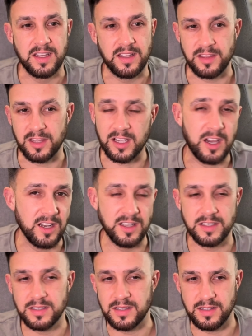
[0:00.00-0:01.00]
The
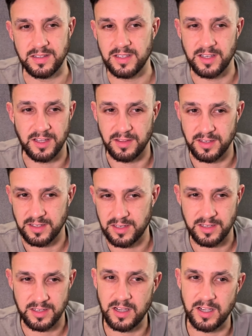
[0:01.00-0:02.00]
colors, the
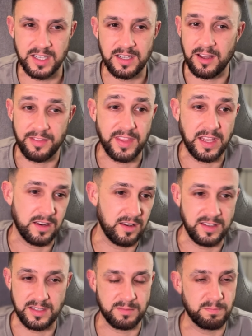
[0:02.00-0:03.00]
design, I think
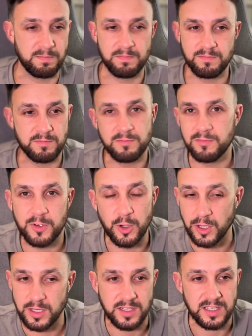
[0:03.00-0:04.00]
is
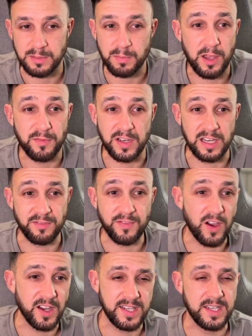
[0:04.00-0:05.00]
good, is perfectly
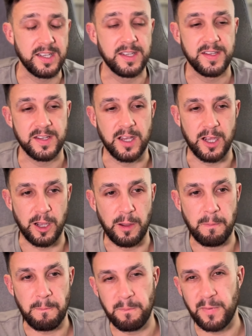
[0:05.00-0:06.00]
fine.
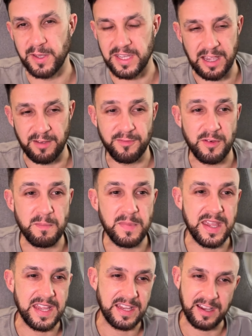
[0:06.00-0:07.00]
But yeah, for
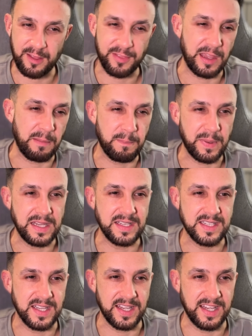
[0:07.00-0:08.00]
me, I think B
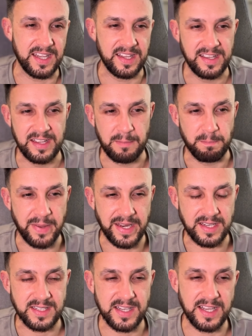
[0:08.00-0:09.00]
tier
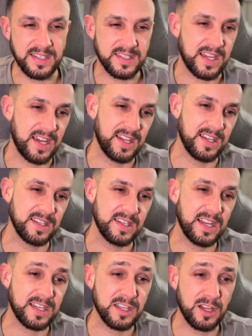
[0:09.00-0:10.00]
makes sense. And
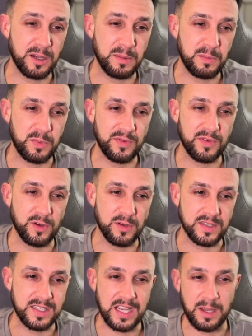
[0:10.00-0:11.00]
next up, we've
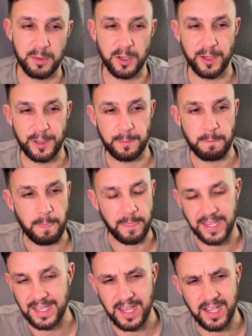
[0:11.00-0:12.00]
got Sabo.
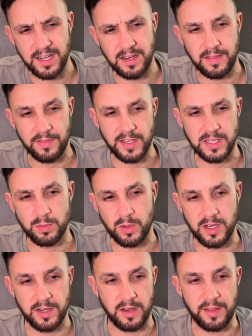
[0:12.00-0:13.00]
Again, this
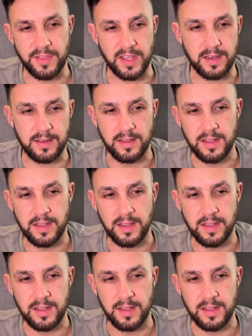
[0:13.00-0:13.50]
one, I think